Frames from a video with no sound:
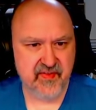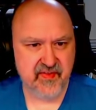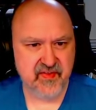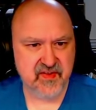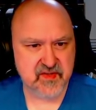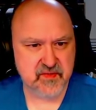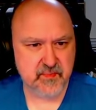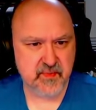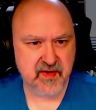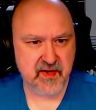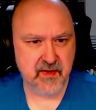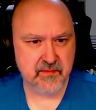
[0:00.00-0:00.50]

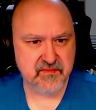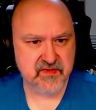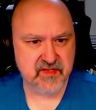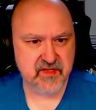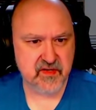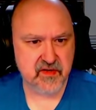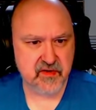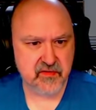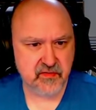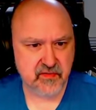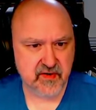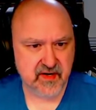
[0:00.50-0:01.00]
This becomes
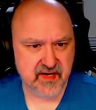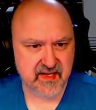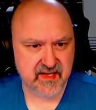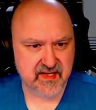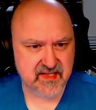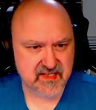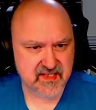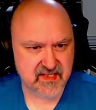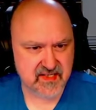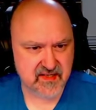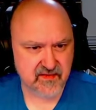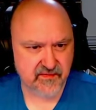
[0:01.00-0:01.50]
the 3.
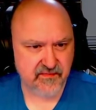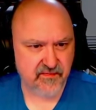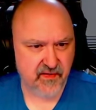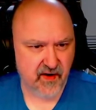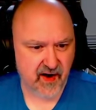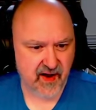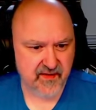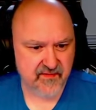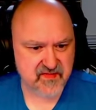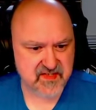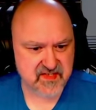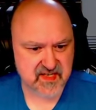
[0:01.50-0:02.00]
This is a
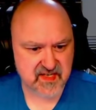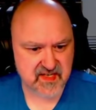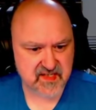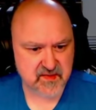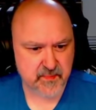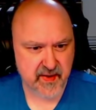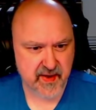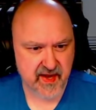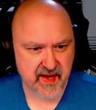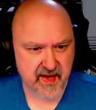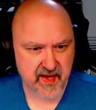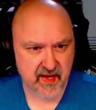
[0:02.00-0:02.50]
5-6
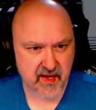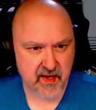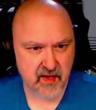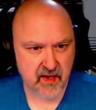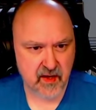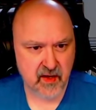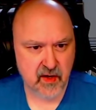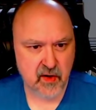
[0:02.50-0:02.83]
pair,